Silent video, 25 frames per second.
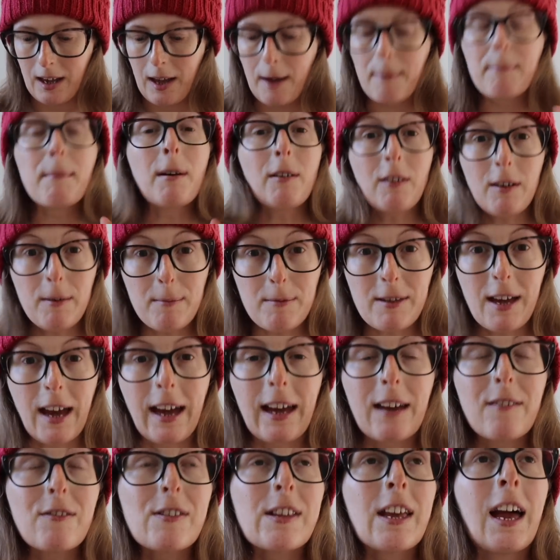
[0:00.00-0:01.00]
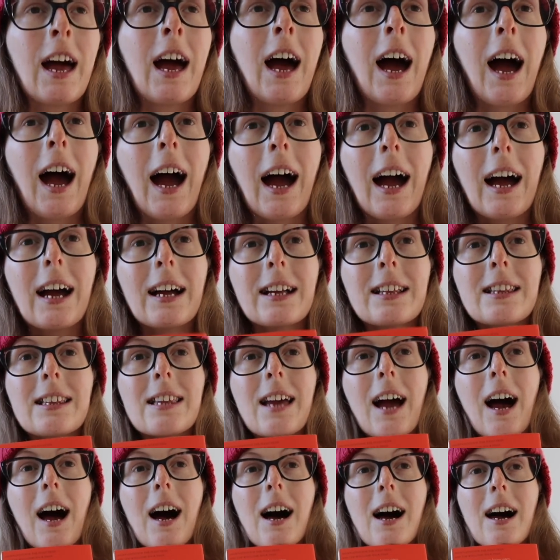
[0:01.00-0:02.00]
Miriam Toews,
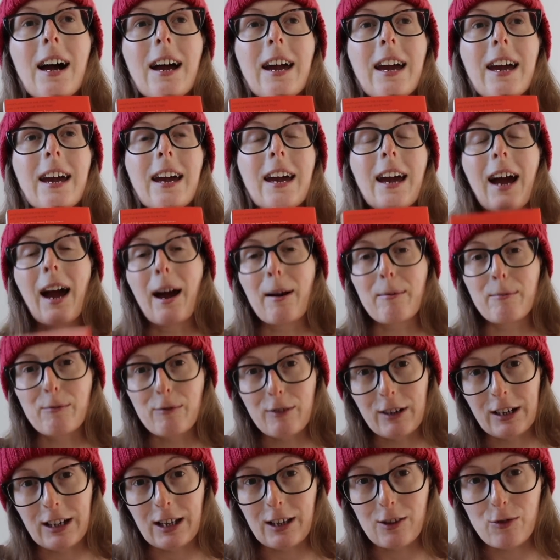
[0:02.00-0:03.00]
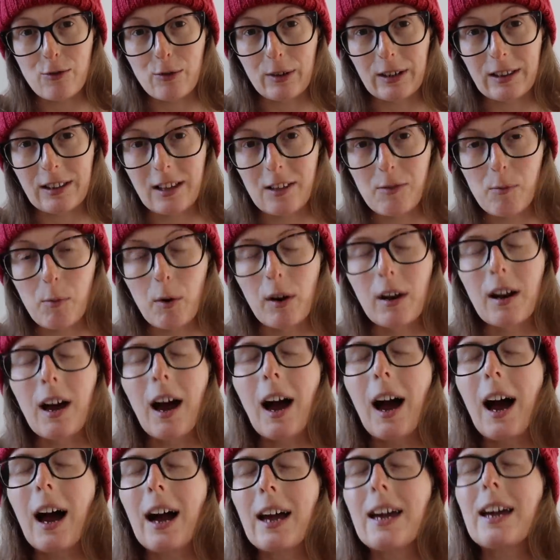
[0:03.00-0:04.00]
and I am really enjoying this one.
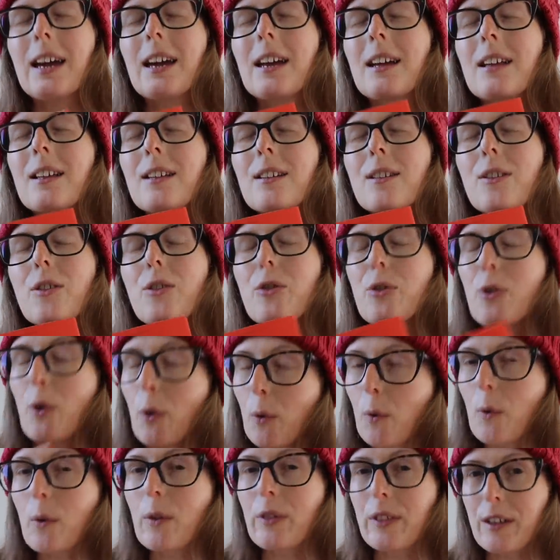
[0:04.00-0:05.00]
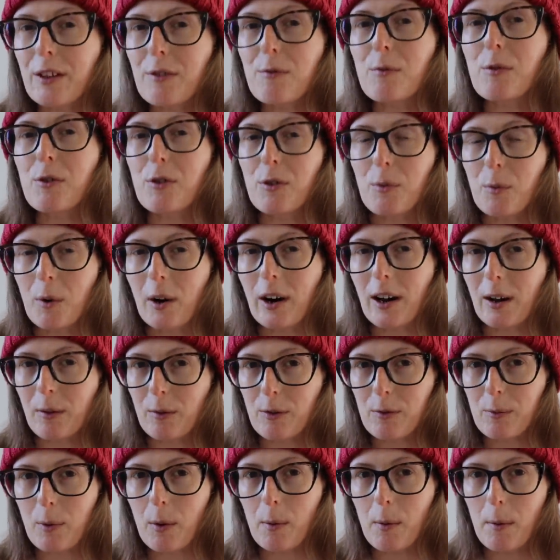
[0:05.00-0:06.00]
I thought this was the one I
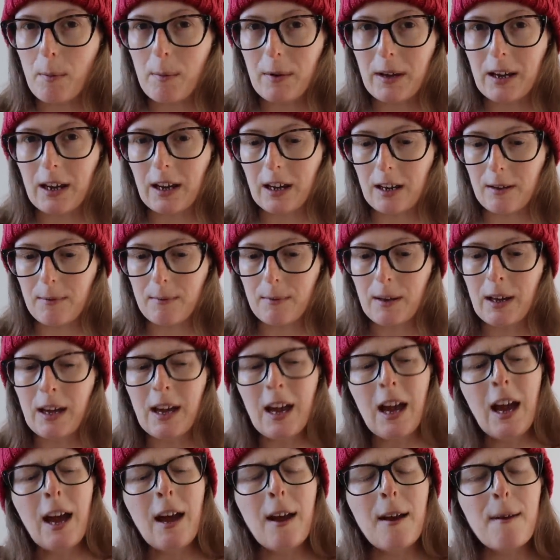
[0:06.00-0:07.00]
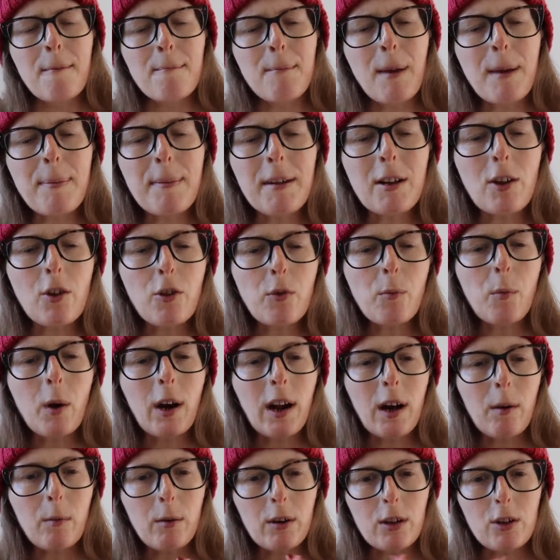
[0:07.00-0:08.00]
was probably gonna, maybe not the one
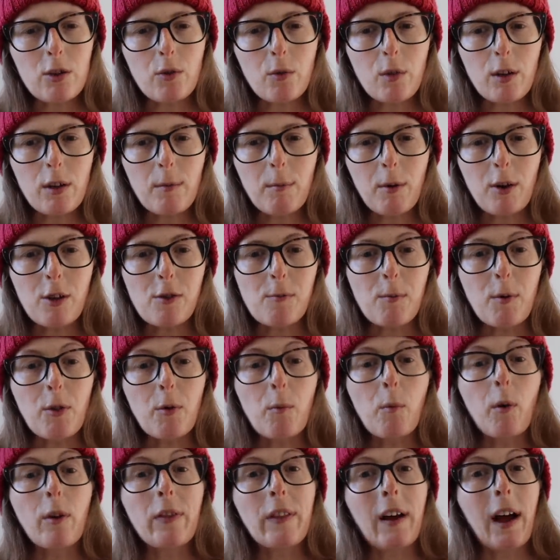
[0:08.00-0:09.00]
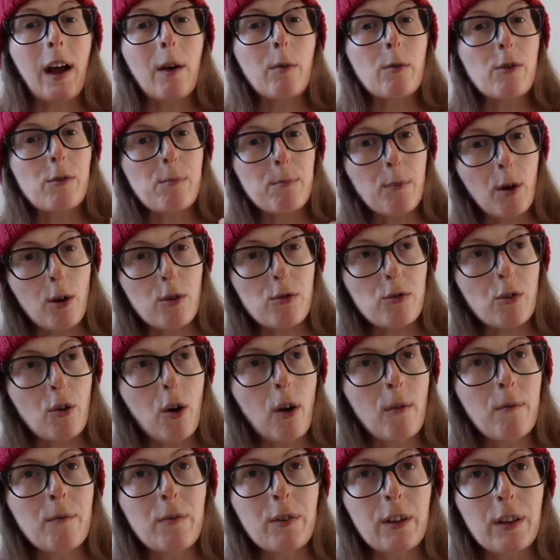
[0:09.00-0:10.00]
I would enjoy the most, but the one that I was most
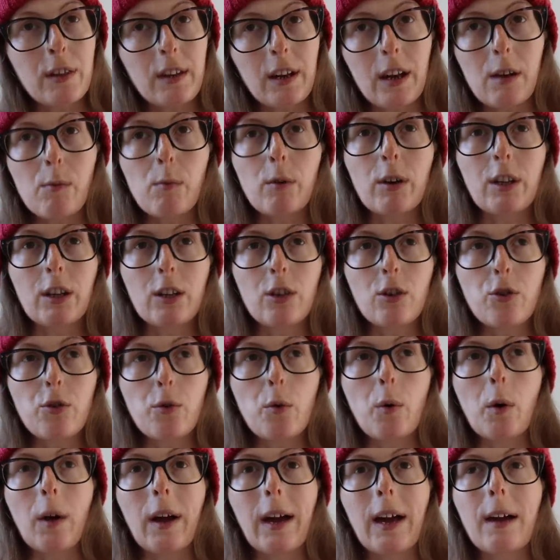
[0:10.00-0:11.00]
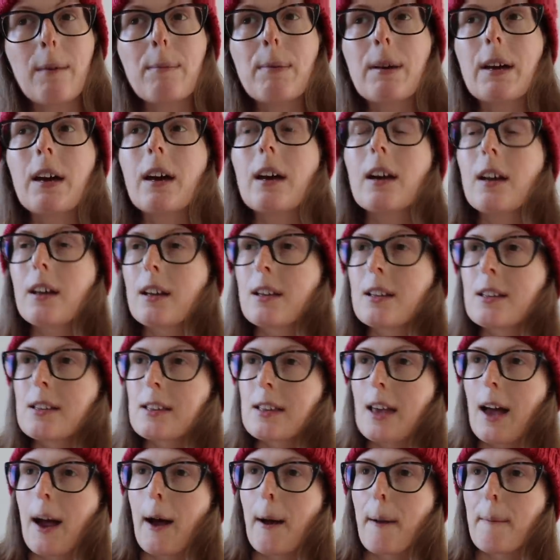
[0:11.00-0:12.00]
confident that I would enjoy,
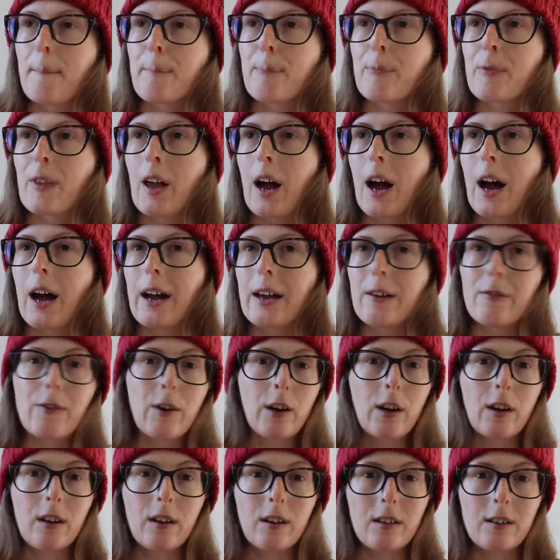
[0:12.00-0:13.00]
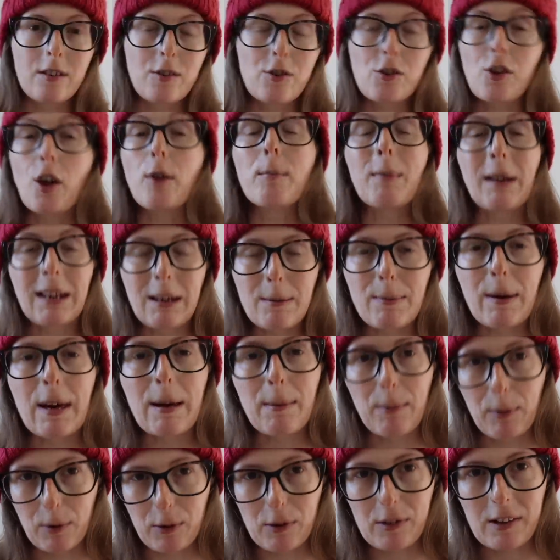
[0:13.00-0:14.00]
because I have heard so many
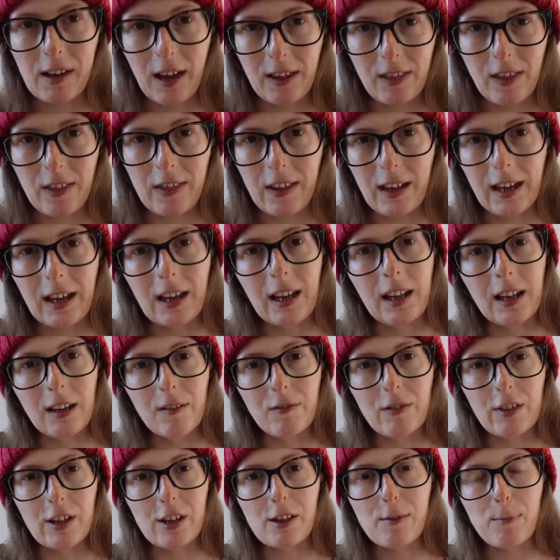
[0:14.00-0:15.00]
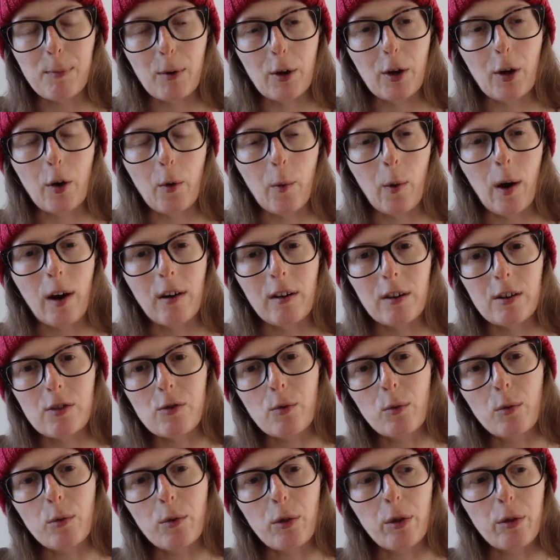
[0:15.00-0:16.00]
people say that they love this book, whereas
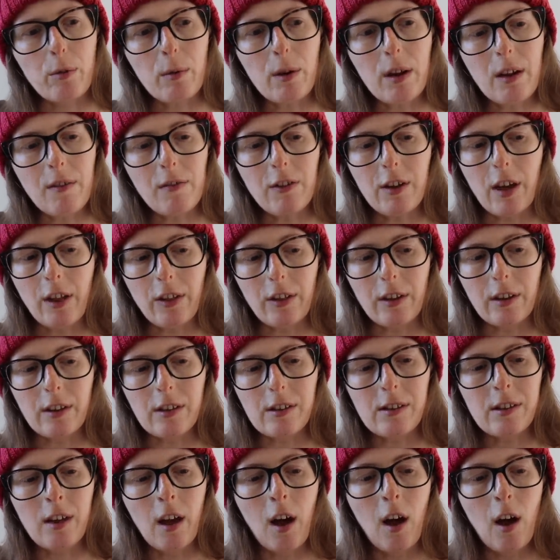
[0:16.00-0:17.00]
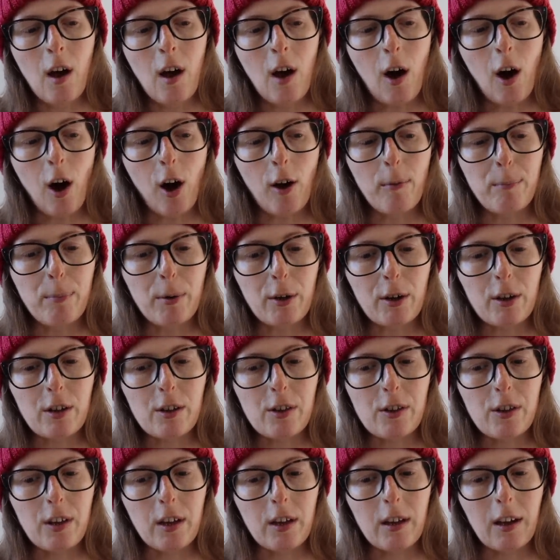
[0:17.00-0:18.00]
all three of the others are
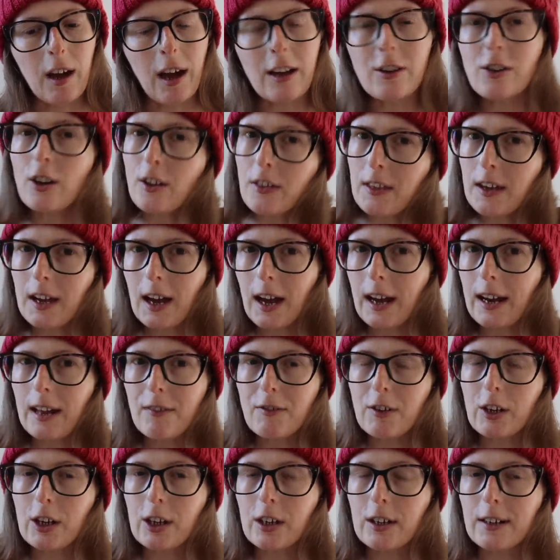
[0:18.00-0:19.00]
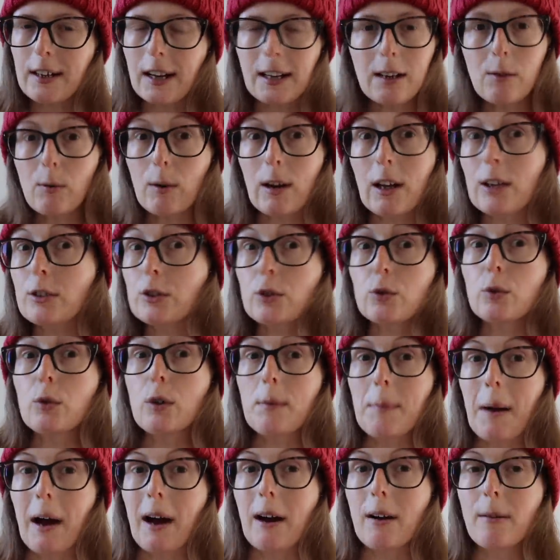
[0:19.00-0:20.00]
books that I don't think I'd ever heard anyone else talk
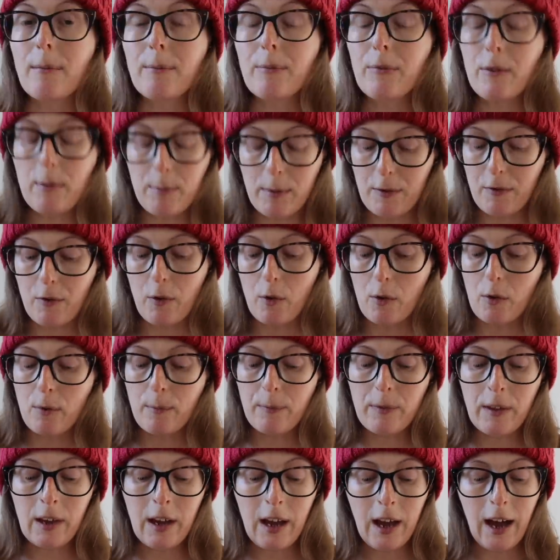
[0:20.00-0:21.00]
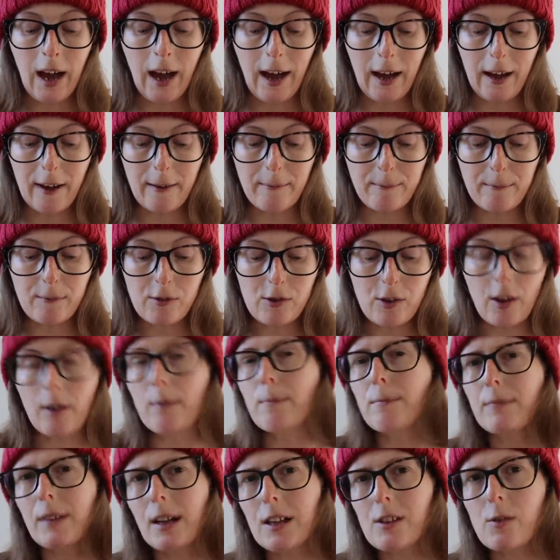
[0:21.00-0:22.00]
about before. So
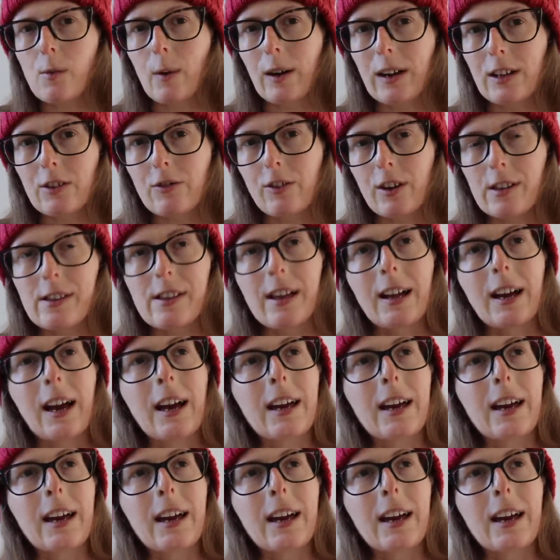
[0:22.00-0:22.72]
that's quite interesting.